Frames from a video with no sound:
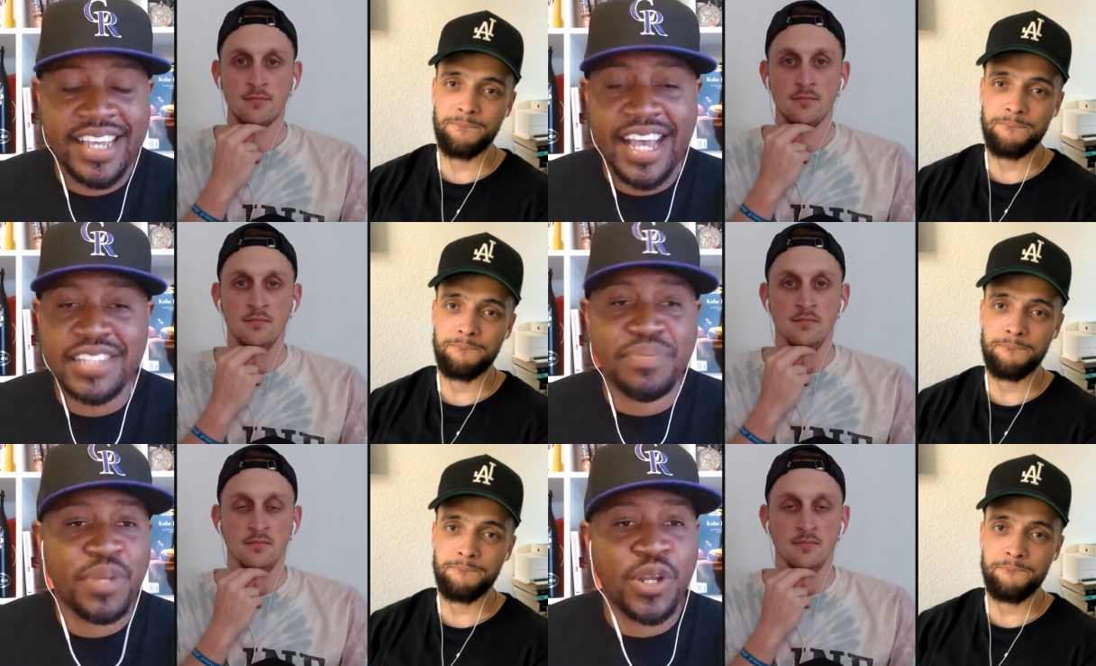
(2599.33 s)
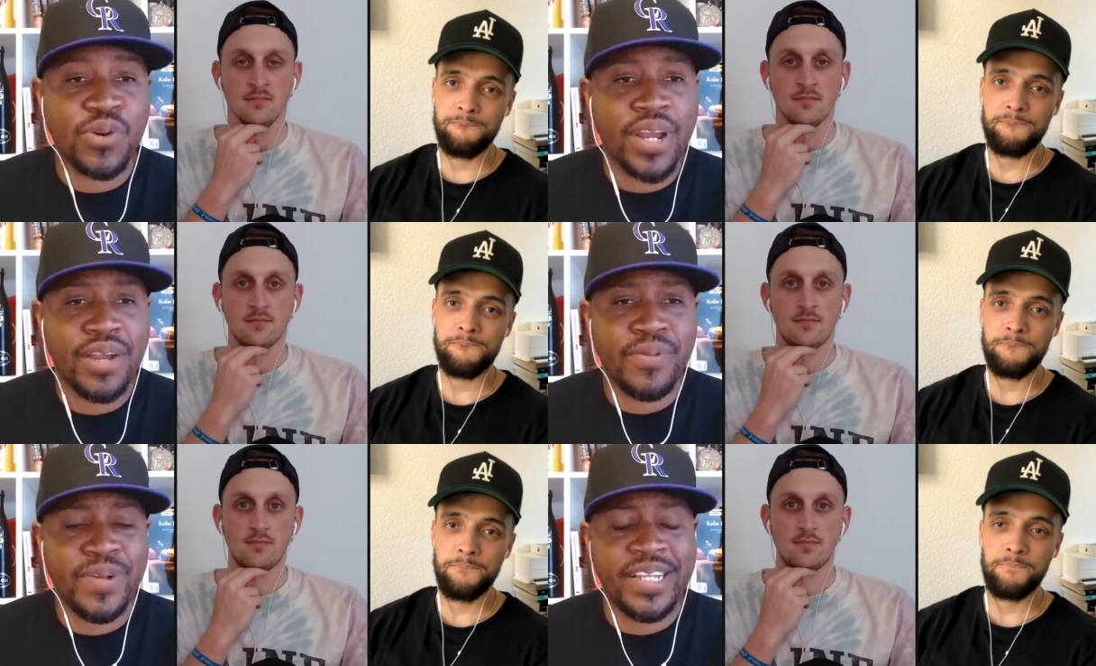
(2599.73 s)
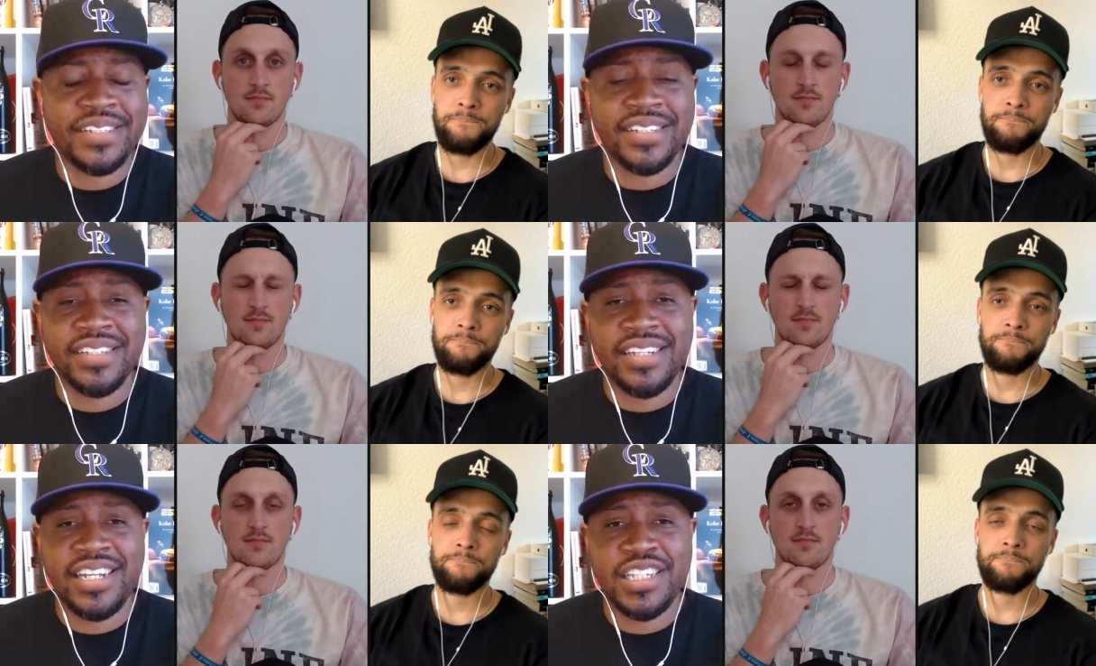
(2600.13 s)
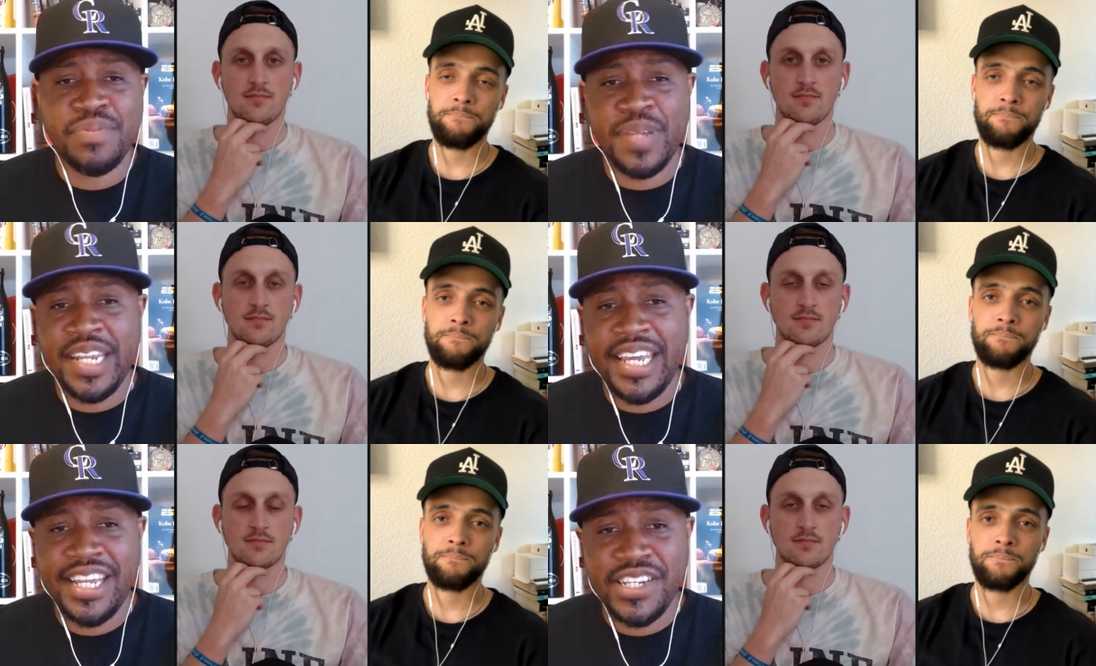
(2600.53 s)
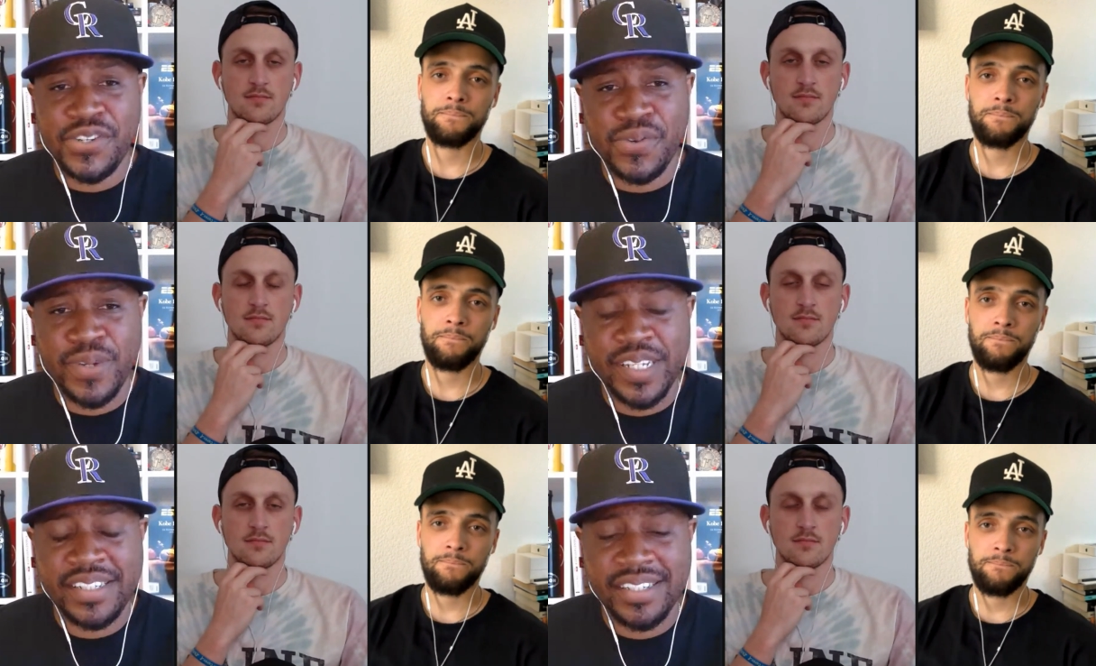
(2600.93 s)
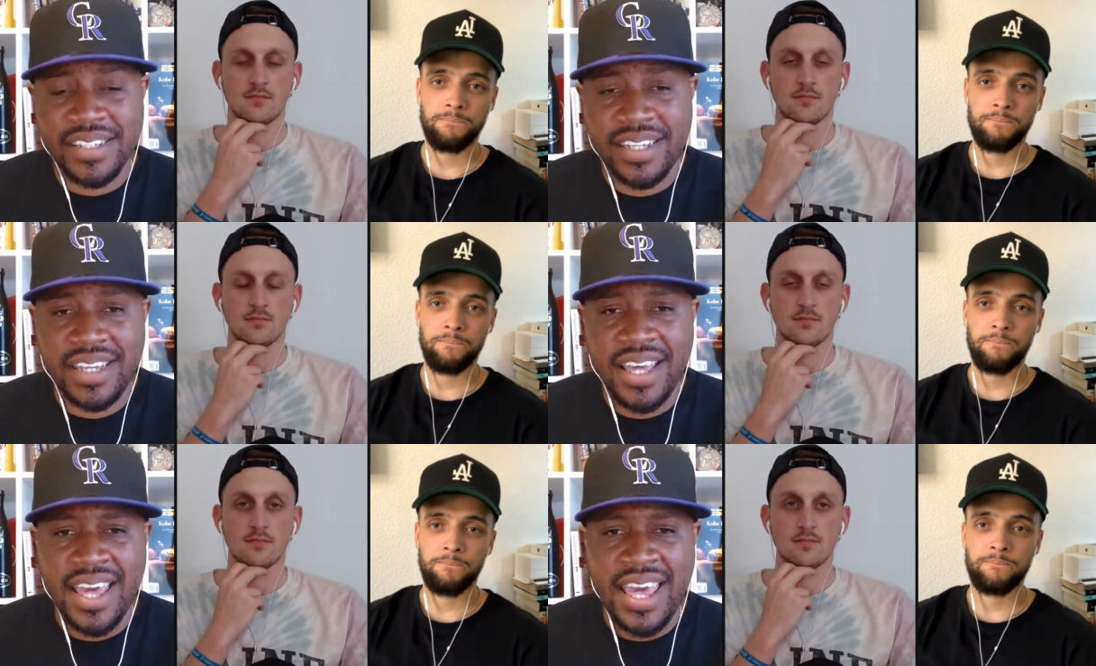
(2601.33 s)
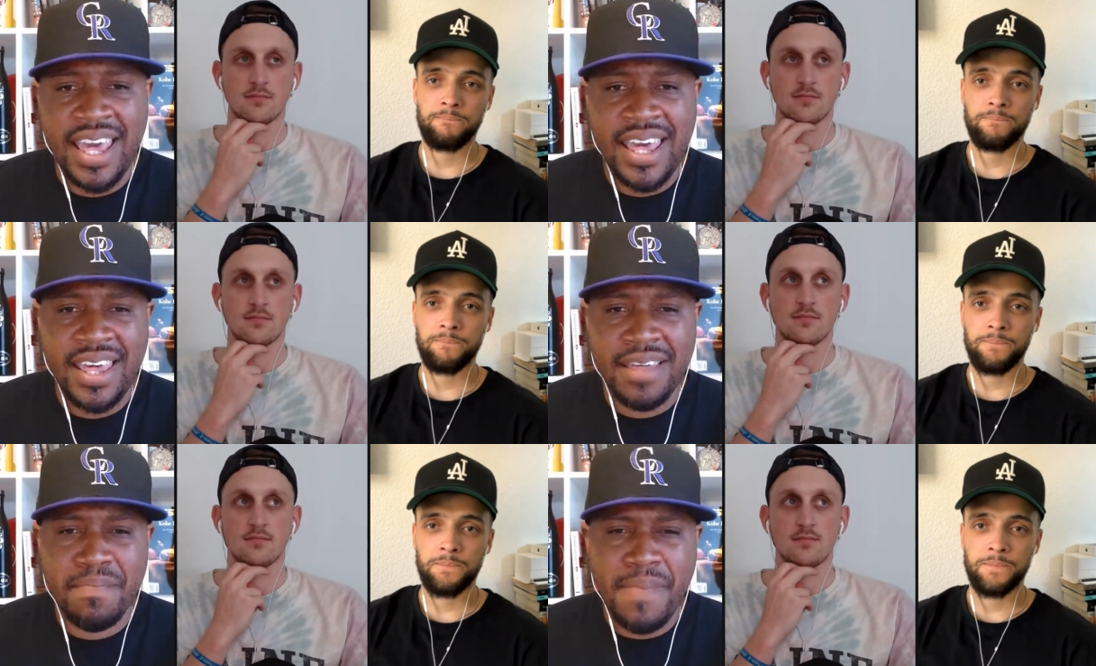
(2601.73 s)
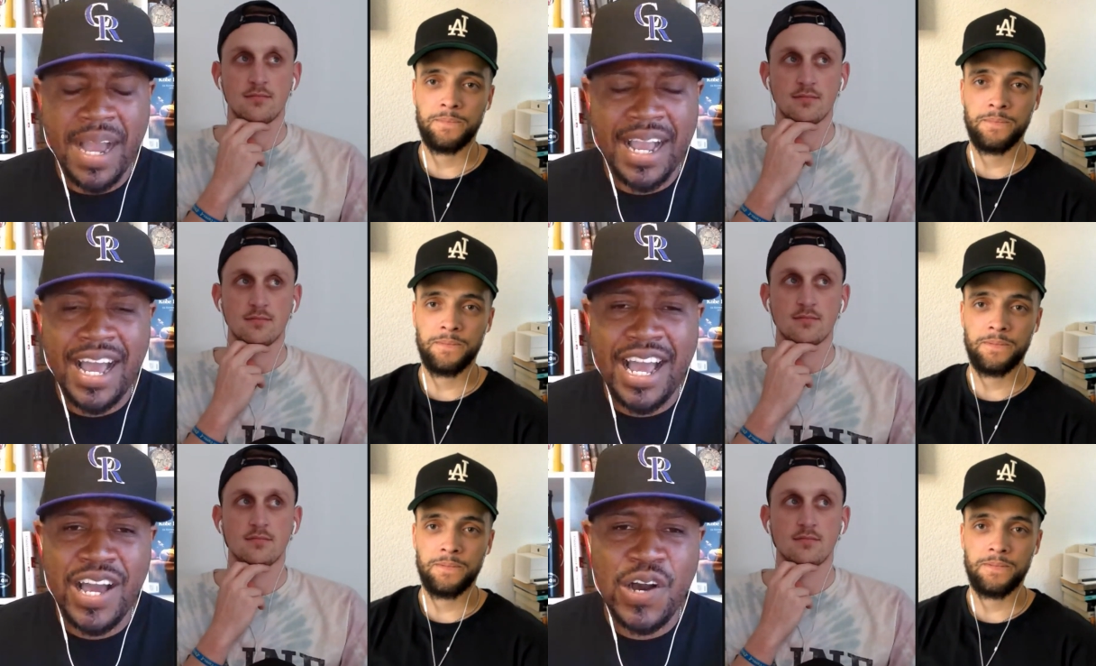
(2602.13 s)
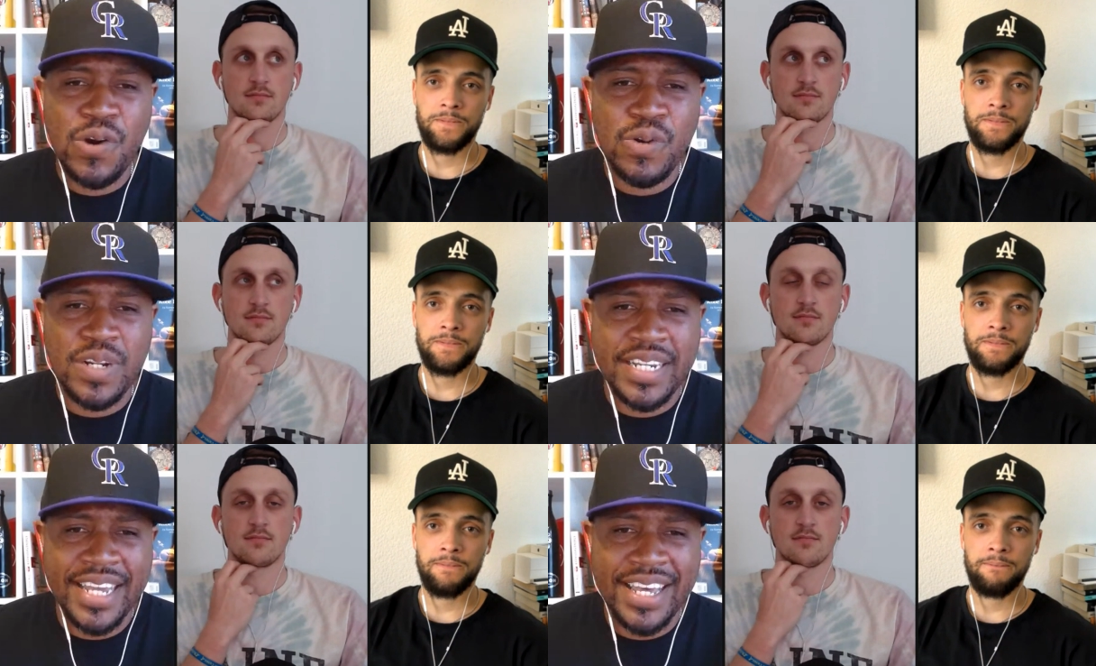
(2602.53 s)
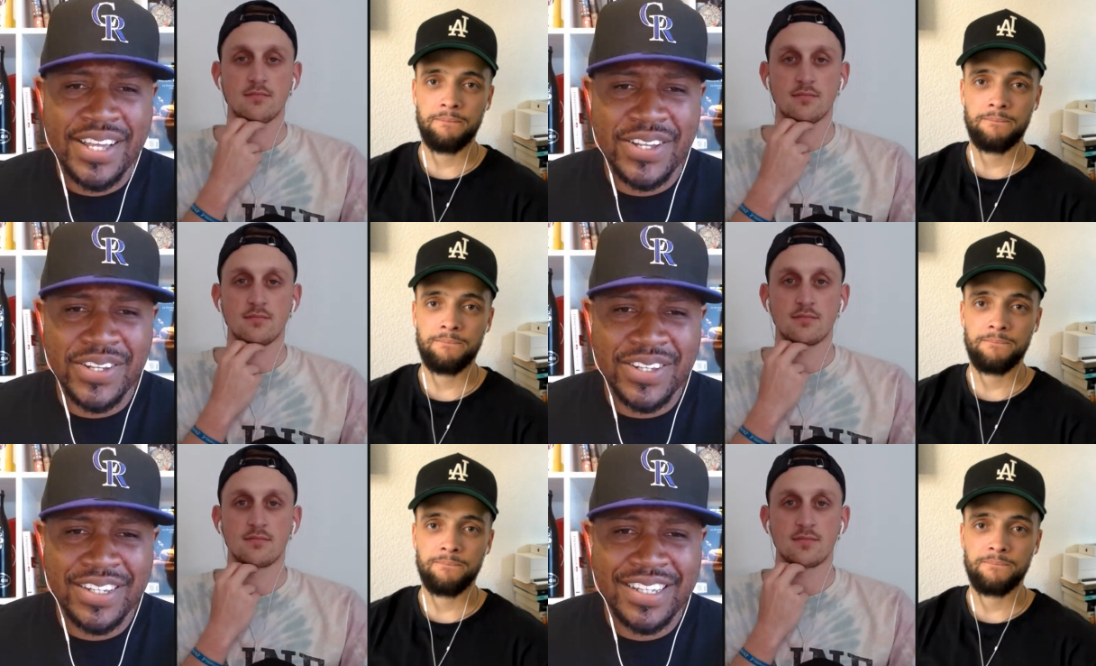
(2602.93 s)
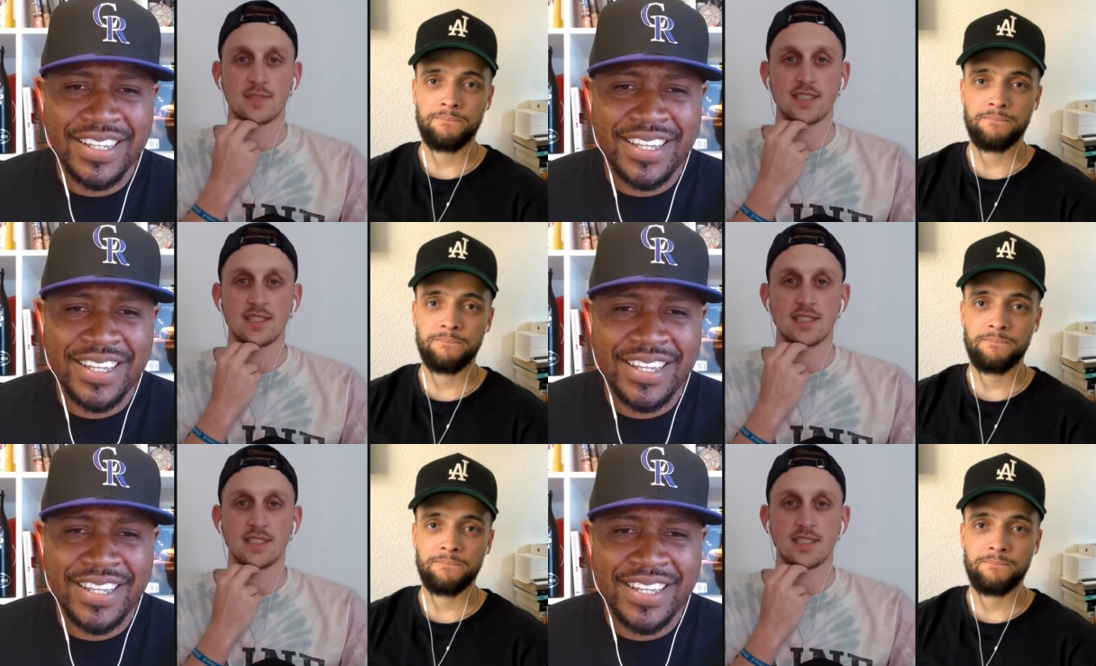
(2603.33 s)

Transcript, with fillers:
Speaker 1: He hasn't been great recently, and he's been injured recently. My guy Odell.